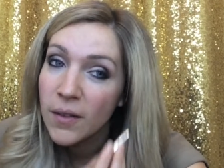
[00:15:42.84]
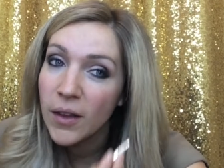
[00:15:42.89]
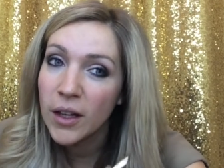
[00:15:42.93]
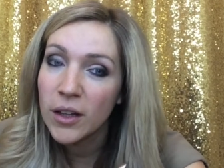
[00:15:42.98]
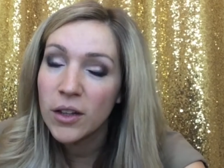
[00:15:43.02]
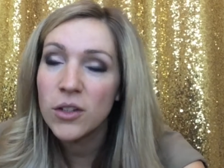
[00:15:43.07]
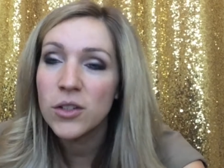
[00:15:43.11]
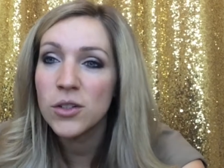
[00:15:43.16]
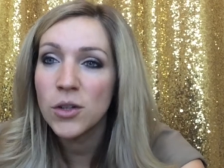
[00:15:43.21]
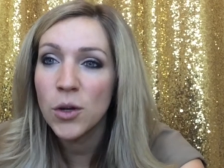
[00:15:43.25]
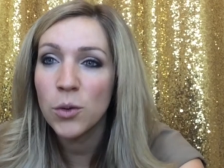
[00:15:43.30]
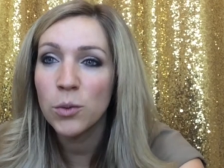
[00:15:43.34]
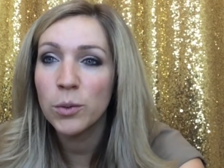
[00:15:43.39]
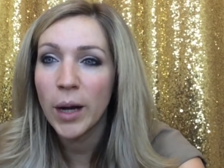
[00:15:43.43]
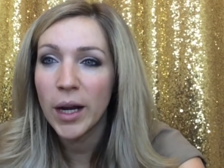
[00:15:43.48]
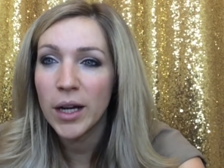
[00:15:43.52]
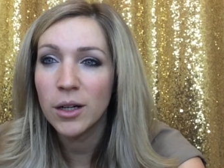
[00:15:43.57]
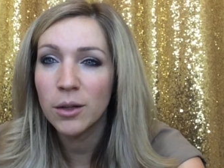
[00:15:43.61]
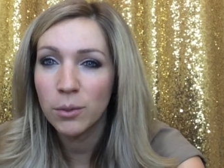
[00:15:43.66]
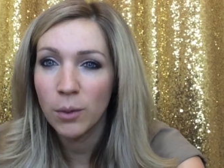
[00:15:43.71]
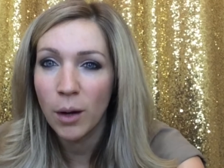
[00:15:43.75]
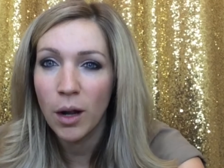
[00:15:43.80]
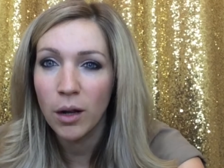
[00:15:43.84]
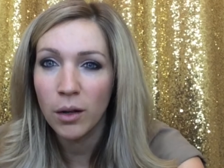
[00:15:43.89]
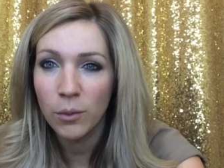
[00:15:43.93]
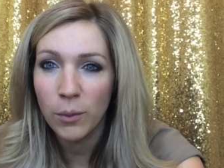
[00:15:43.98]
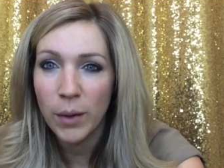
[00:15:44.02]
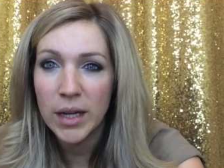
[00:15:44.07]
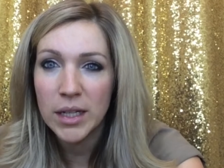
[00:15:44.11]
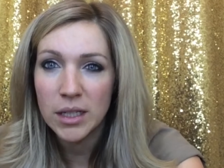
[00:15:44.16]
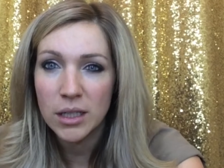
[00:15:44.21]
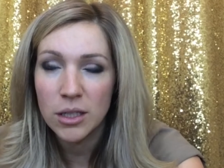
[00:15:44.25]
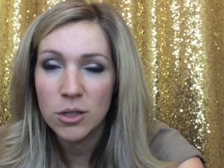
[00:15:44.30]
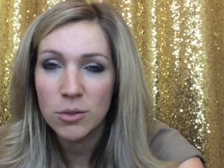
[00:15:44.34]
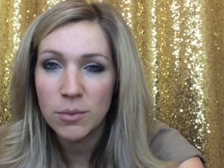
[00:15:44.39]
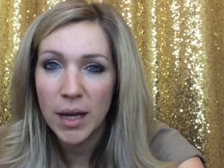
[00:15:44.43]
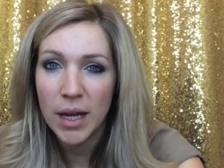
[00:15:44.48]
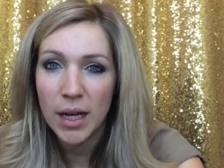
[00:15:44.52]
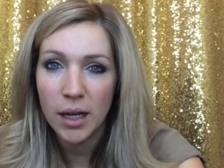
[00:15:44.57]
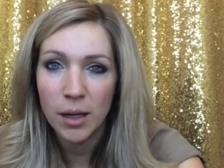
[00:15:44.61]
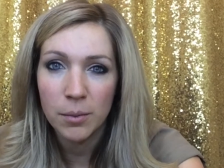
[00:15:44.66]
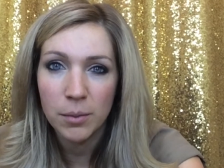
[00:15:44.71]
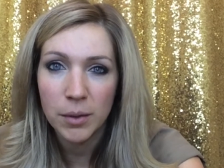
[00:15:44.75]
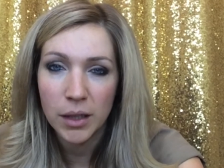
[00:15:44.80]
like, there's no right or wrong way to do
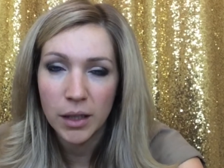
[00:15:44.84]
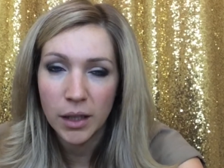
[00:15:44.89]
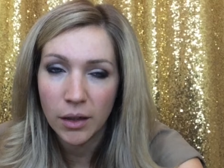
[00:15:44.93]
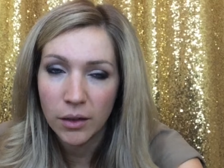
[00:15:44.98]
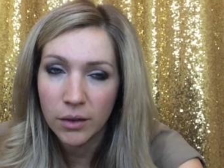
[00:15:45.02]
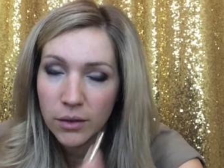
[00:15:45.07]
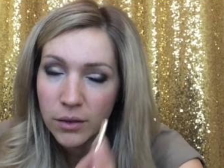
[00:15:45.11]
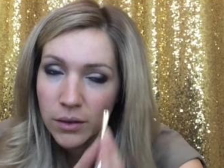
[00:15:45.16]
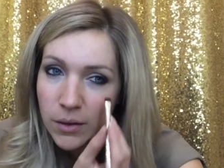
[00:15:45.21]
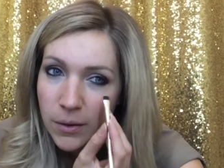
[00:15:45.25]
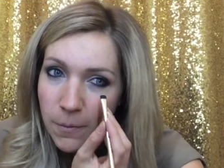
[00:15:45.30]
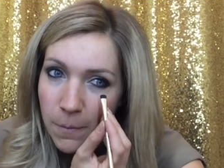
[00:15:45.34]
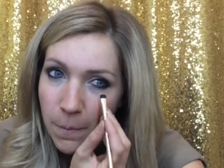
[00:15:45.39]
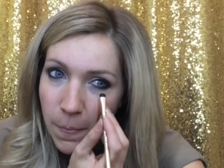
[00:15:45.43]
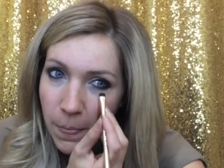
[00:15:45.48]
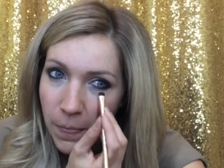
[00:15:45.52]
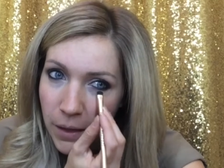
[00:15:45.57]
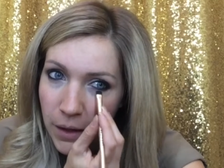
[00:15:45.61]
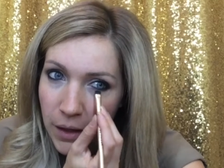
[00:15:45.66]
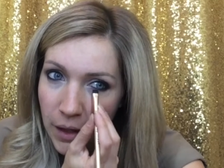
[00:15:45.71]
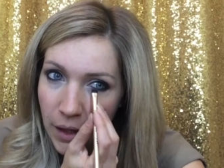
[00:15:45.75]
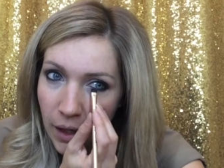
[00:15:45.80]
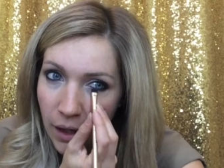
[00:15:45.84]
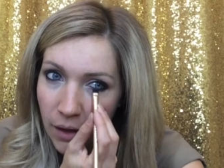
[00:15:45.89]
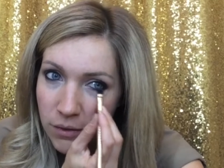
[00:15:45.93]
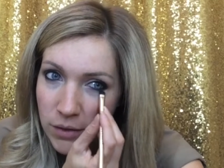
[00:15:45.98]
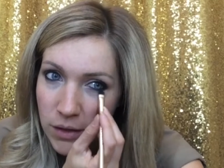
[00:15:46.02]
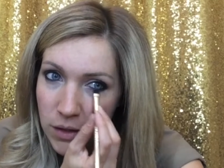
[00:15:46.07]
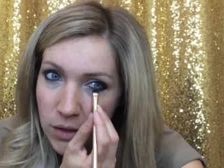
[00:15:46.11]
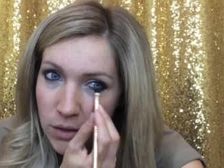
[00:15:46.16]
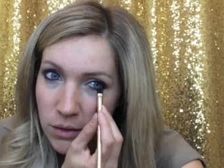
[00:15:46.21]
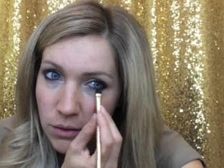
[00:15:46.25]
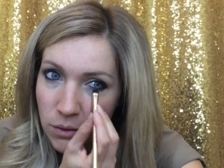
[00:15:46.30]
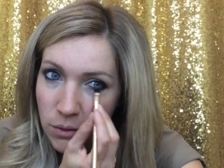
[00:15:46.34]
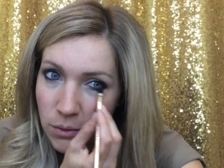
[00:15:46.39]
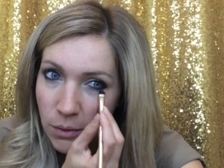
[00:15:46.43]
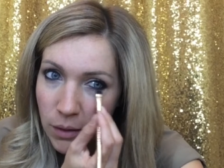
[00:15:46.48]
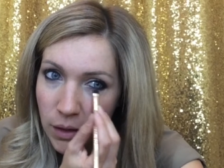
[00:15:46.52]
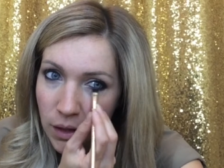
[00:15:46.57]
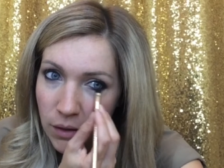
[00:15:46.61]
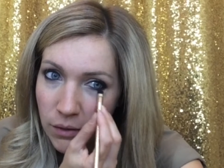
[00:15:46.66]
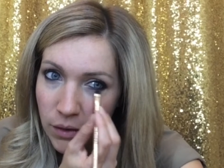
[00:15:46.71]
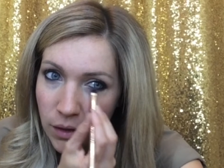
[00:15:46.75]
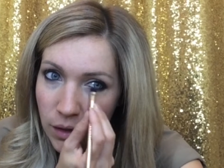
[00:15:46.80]
makeup, you know? You have to do
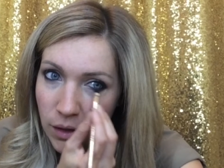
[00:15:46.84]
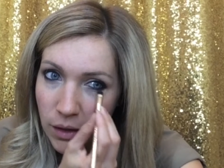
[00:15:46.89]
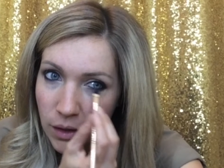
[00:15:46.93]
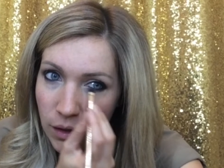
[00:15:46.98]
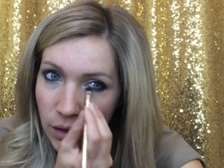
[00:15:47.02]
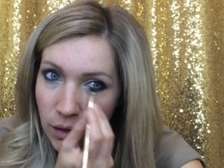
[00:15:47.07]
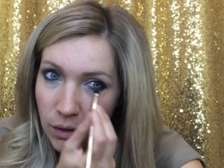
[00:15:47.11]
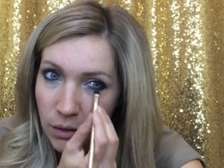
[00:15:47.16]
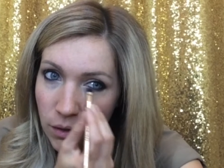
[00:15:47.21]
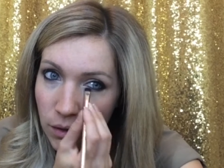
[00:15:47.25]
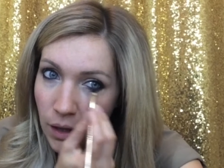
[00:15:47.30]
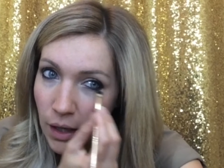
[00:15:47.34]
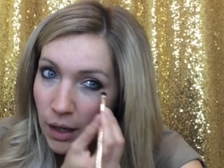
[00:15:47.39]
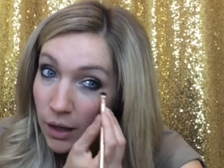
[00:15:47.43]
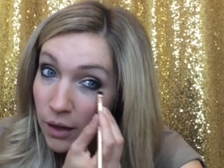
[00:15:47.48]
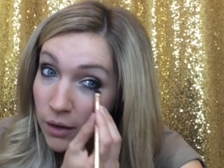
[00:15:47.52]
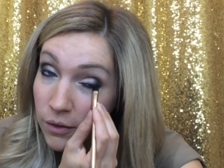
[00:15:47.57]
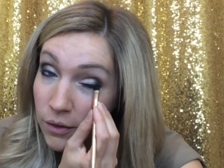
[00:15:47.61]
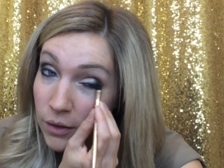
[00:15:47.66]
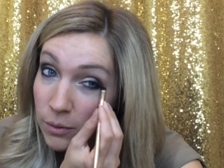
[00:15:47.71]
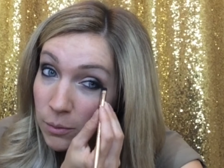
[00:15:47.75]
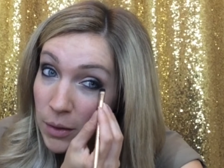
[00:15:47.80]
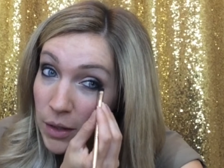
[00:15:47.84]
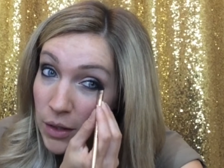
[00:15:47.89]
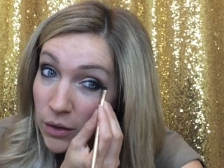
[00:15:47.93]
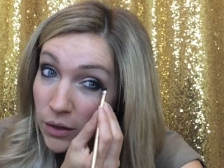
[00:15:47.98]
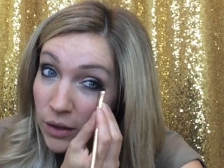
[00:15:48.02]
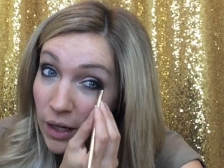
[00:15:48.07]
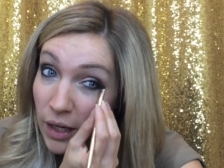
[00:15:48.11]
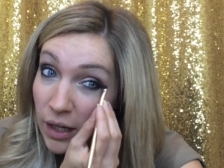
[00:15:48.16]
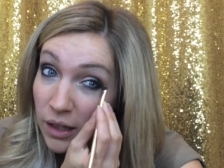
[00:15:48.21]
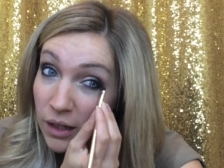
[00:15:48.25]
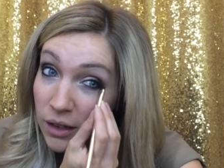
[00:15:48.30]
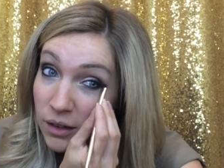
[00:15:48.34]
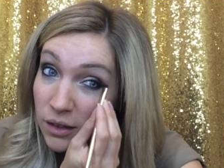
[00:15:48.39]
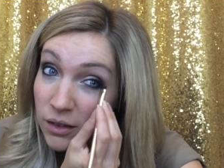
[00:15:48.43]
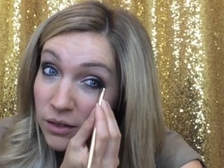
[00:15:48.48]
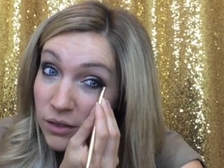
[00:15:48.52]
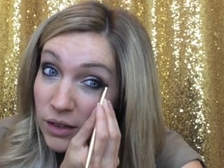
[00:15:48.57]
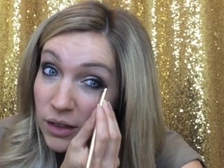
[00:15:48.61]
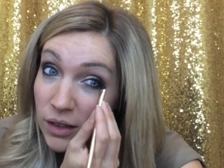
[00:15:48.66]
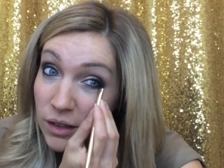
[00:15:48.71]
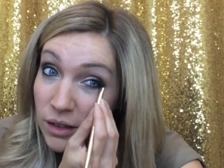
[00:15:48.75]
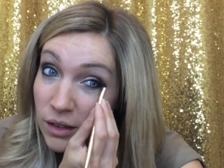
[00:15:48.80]
whatever you love and be
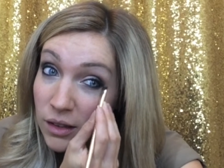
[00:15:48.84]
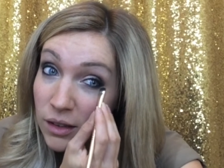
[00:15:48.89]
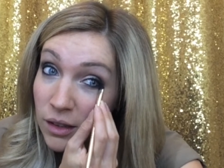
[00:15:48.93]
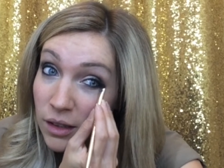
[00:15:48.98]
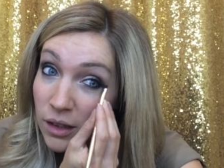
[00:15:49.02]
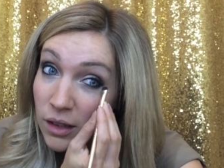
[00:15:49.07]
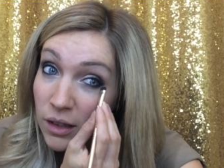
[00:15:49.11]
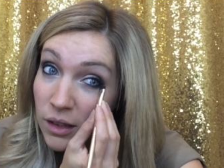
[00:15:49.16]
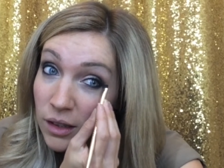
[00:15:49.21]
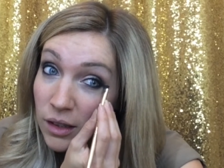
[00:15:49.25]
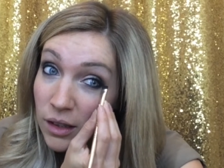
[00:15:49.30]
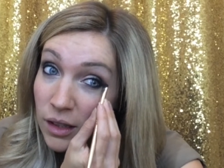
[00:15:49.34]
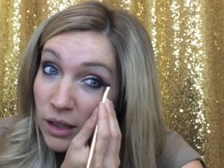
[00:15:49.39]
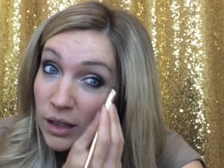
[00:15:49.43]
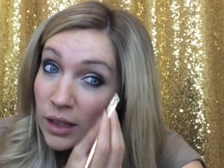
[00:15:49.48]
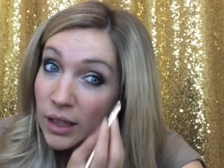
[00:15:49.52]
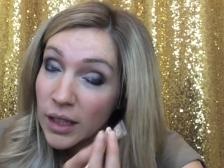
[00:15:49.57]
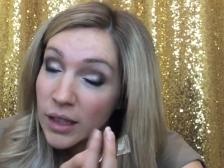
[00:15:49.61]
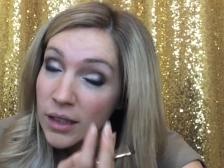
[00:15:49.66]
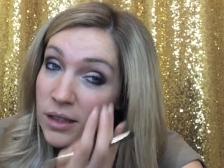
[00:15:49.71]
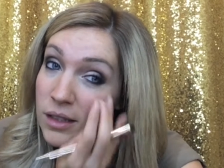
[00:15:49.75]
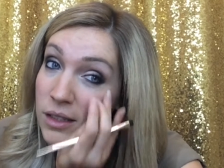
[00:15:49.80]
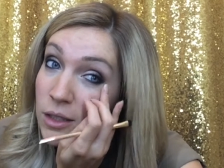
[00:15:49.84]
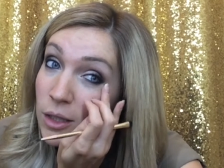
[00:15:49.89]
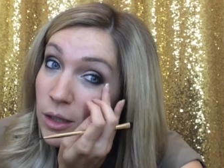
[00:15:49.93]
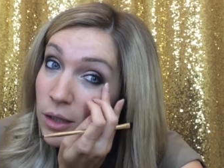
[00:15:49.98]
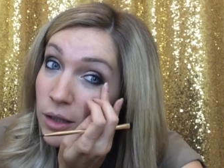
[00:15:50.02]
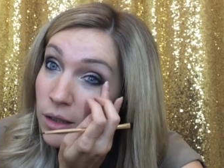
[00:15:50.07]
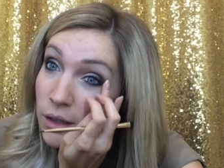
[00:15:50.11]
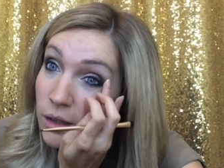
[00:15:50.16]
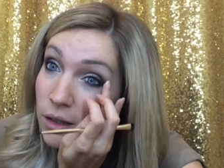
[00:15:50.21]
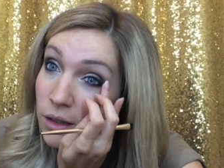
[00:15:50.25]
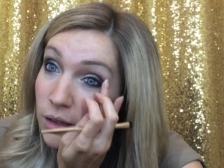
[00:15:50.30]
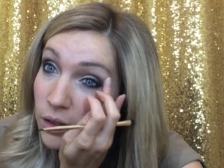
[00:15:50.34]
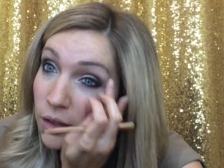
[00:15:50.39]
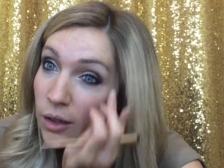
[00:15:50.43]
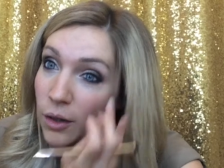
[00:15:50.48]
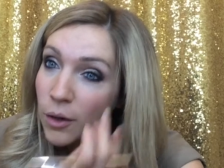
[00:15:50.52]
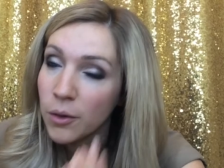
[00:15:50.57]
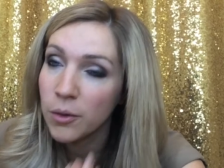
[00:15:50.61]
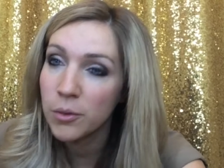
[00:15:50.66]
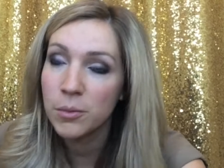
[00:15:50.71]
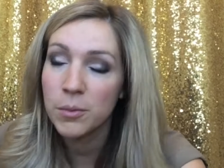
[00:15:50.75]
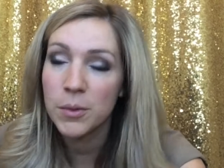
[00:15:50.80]
creative and enhance your
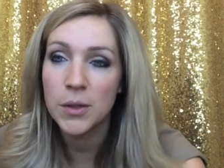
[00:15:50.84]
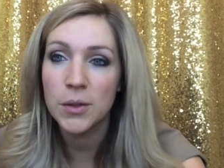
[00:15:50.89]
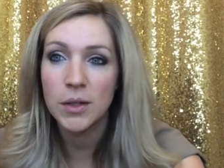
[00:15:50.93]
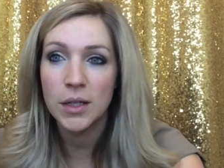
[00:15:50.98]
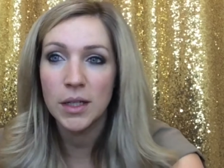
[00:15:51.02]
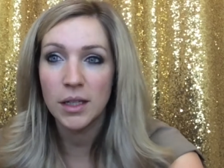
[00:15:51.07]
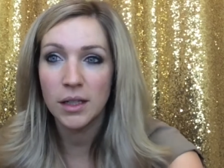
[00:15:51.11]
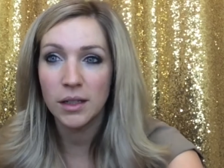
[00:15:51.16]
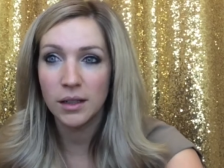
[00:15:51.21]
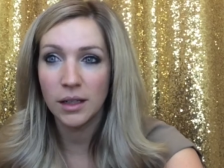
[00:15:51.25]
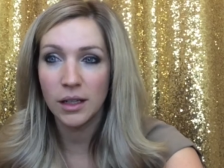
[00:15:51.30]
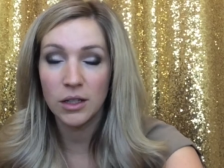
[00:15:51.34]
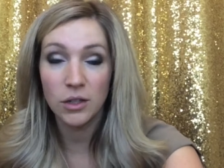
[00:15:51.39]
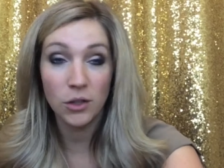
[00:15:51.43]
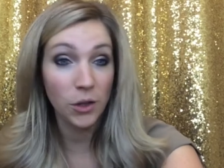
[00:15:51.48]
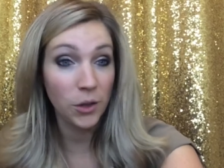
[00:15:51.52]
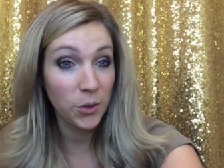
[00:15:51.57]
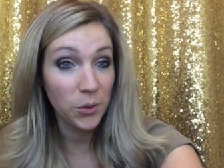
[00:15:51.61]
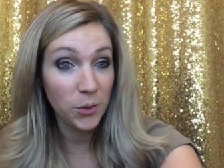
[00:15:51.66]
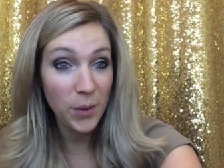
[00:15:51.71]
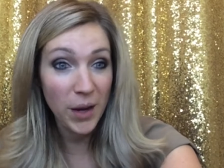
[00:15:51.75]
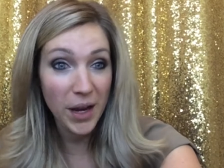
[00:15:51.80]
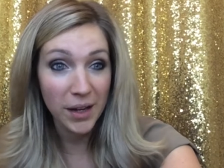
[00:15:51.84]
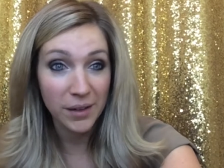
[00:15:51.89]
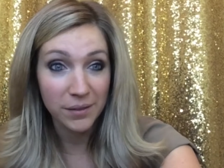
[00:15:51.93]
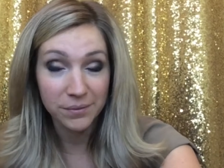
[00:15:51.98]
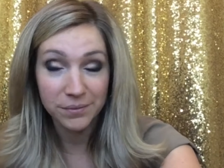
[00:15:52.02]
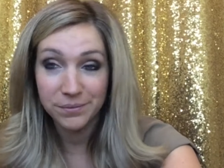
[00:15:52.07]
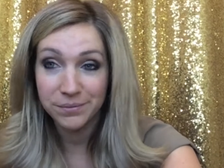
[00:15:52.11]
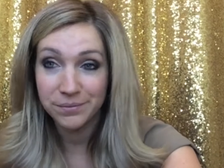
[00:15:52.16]
own beauty in your own way.